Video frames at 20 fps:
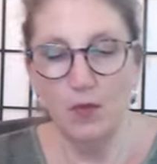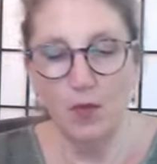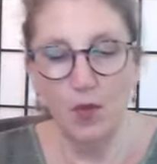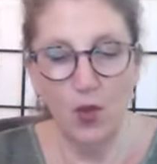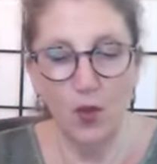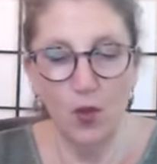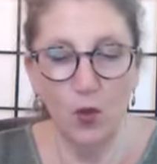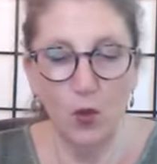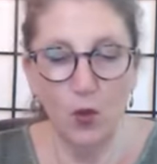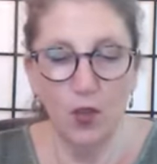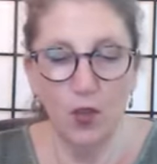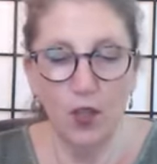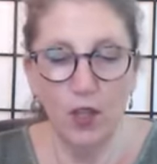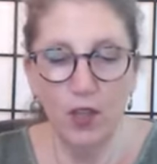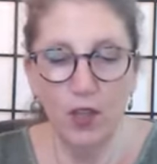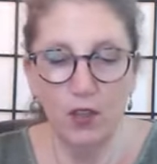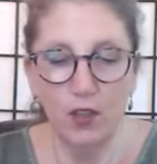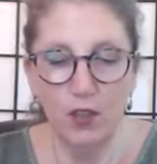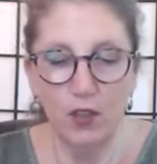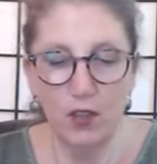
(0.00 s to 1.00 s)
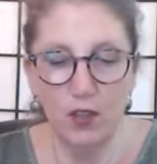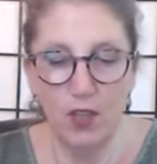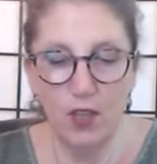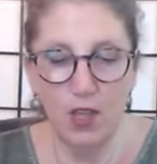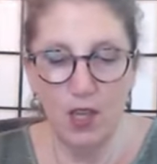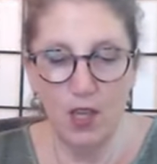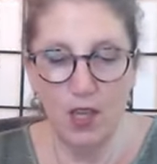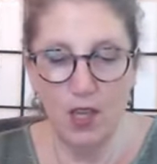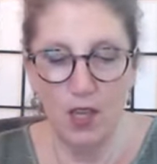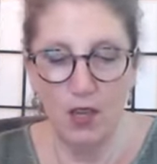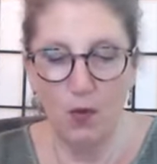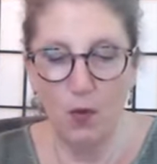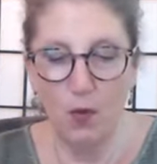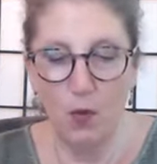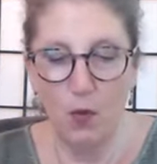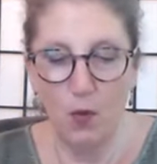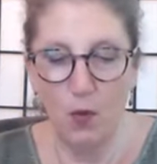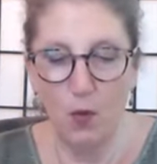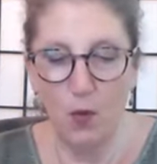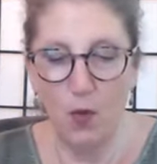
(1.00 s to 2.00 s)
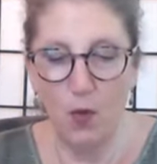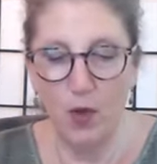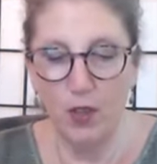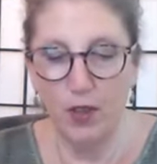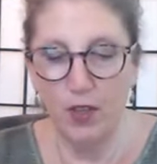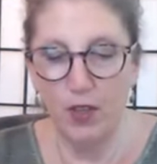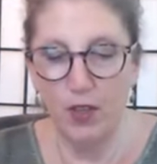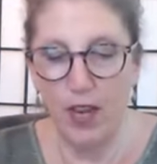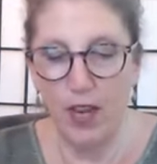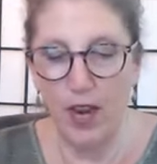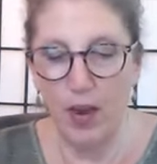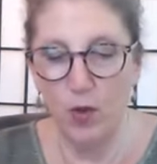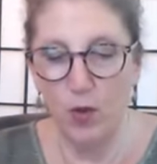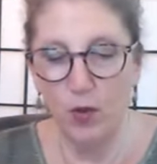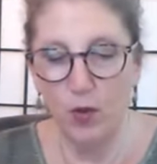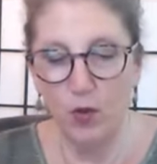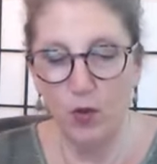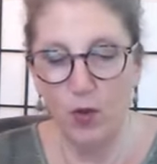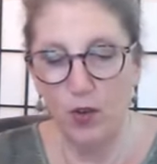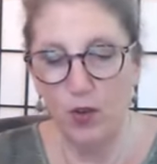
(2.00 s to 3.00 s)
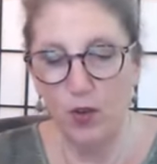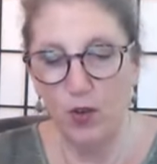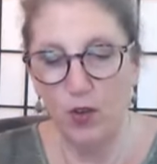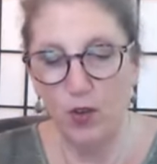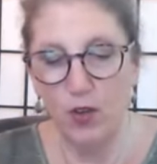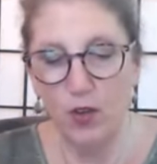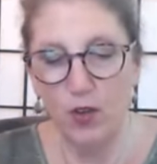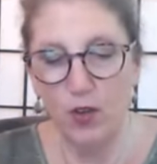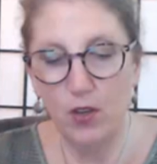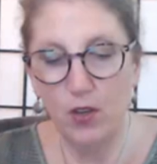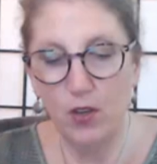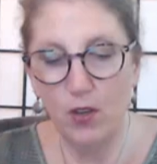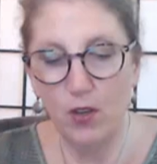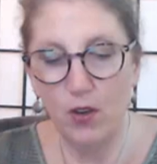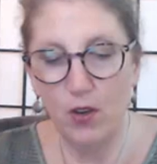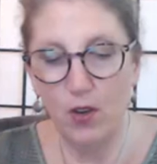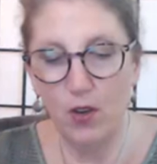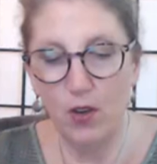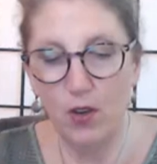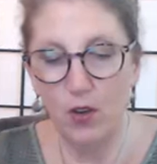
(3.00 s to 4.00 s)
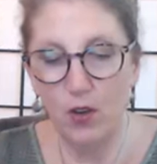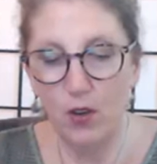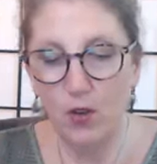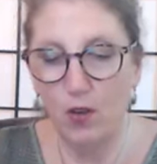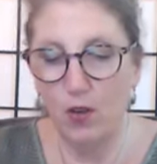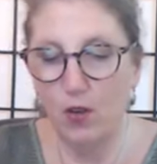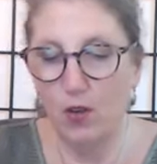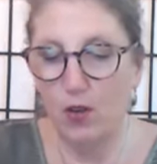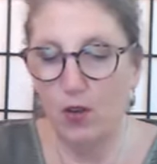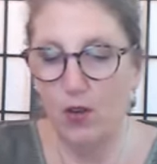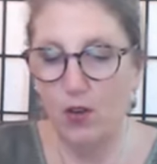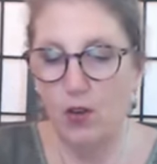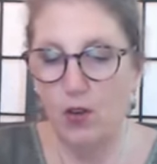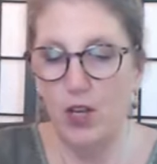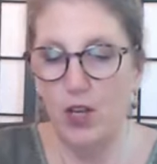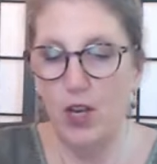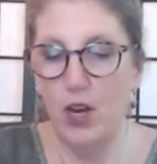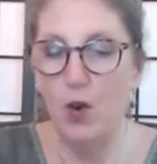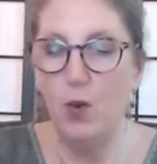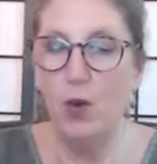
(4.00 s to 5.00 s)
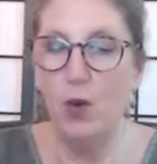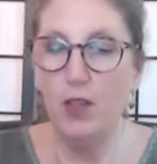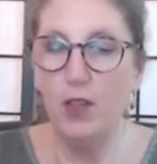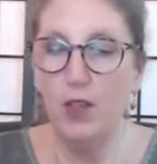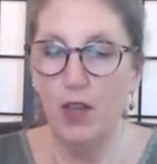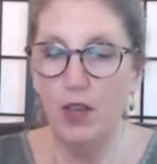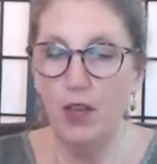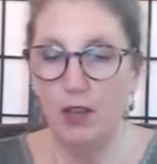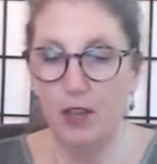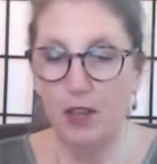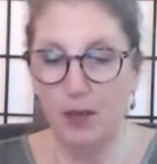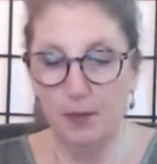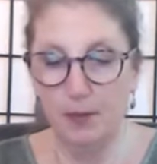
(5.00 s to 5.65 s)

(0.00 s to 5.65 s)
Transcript: So let's see what the tarot is going to share with us.